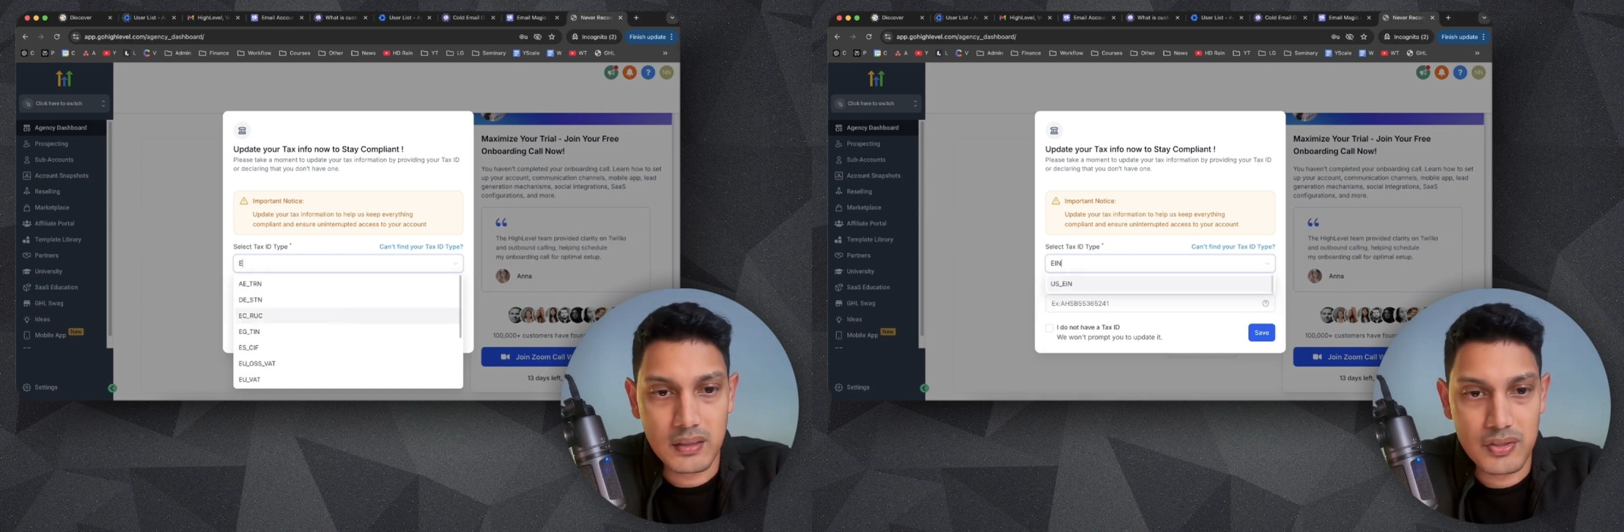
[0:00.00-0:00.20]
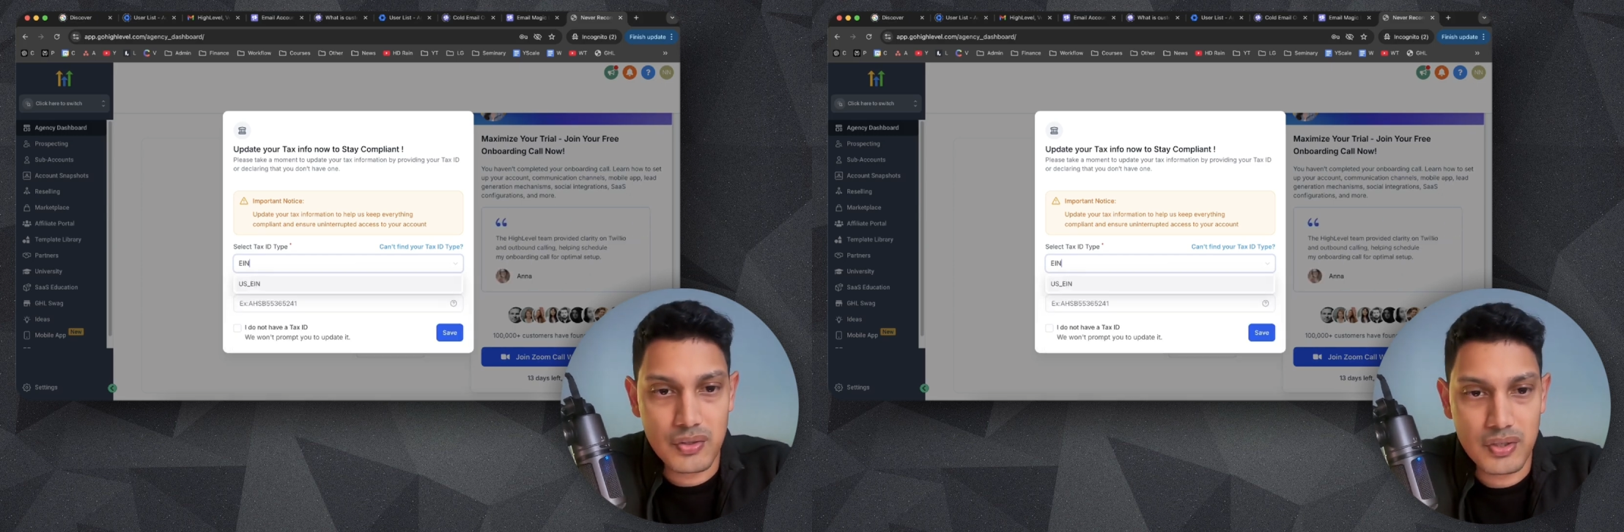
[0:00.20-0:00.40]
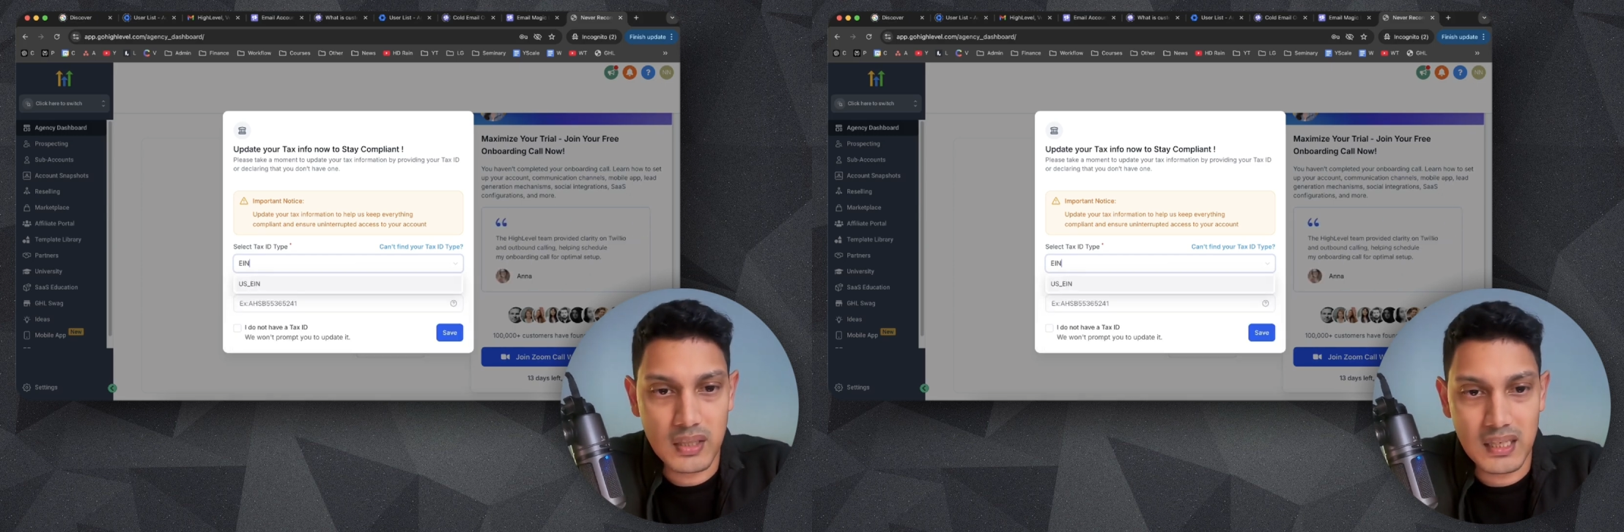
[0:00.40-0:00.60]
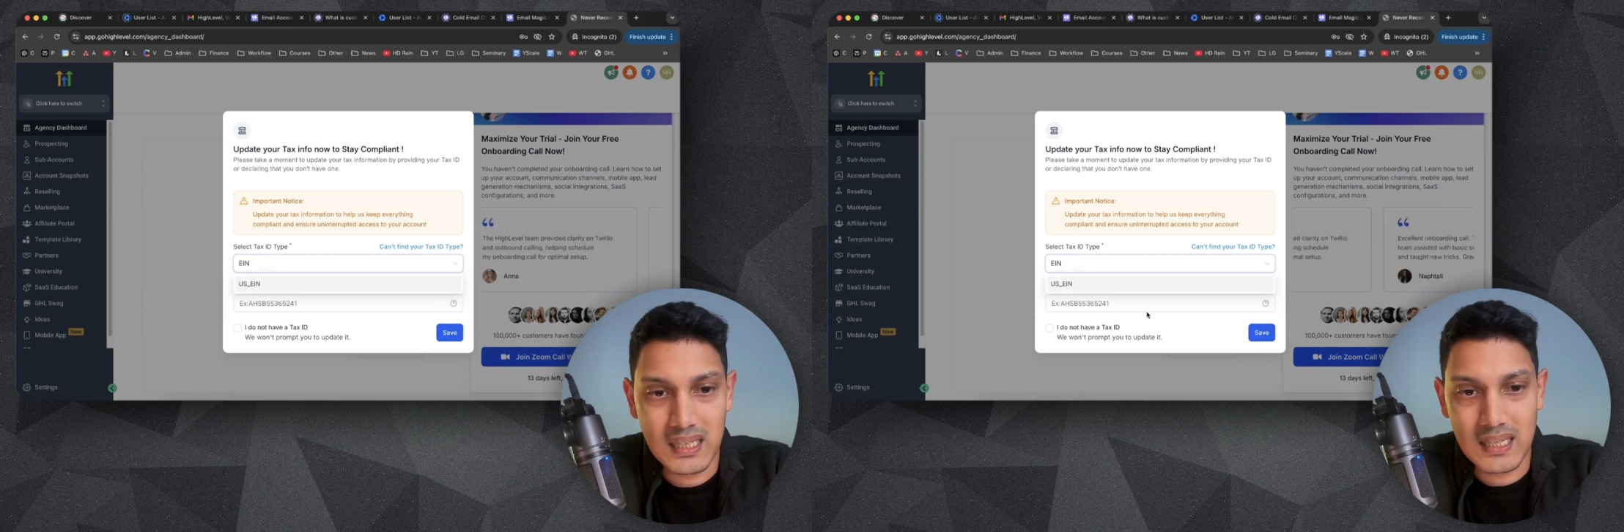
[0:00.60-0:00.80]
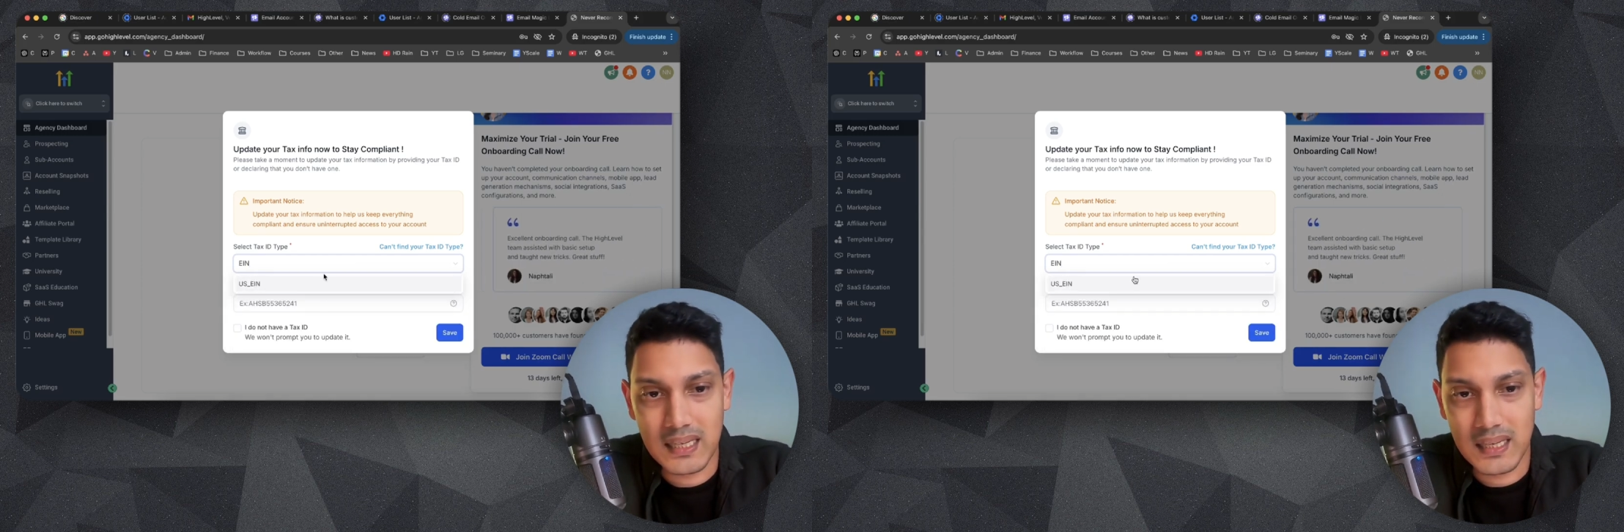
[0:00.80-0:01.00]
there's usually an
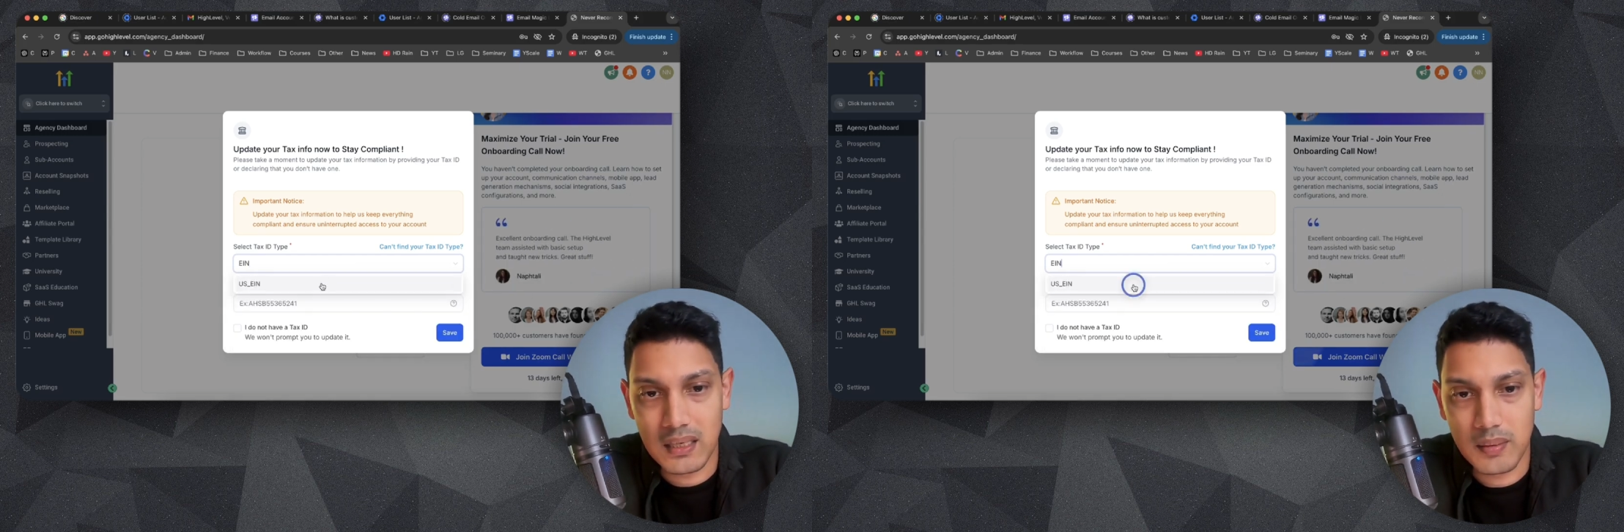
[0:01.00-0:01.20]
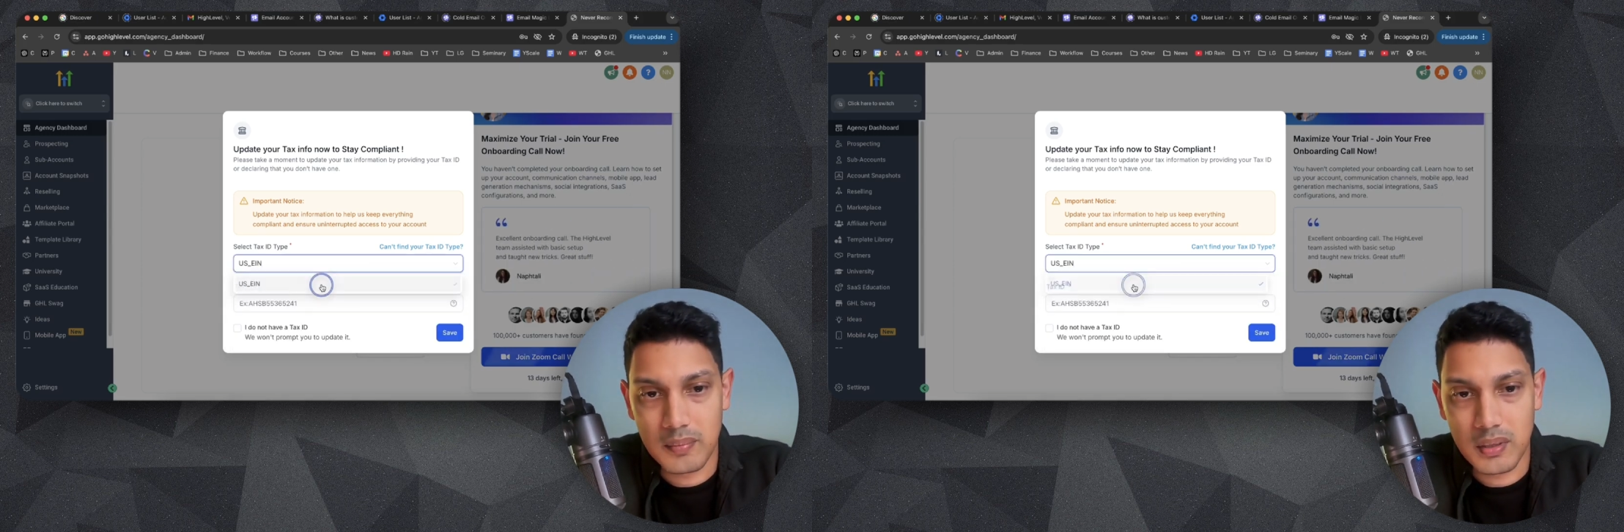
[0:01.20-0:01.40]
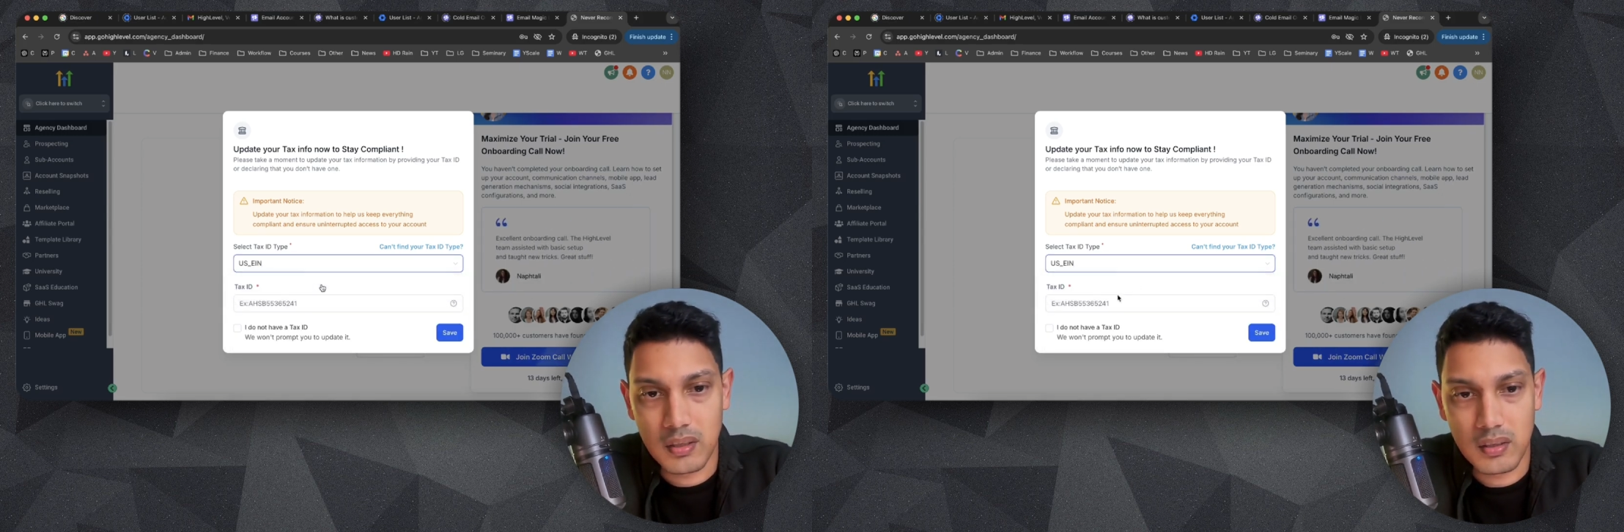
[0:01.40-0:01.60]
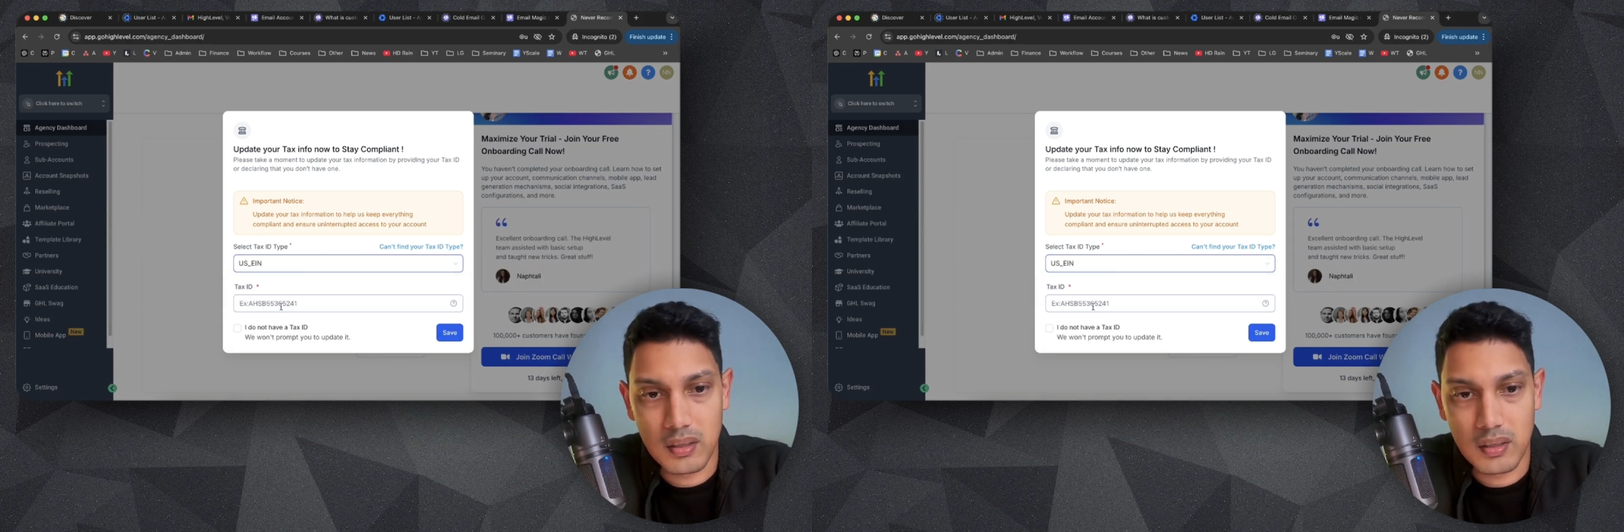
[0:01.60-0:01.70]
EIN number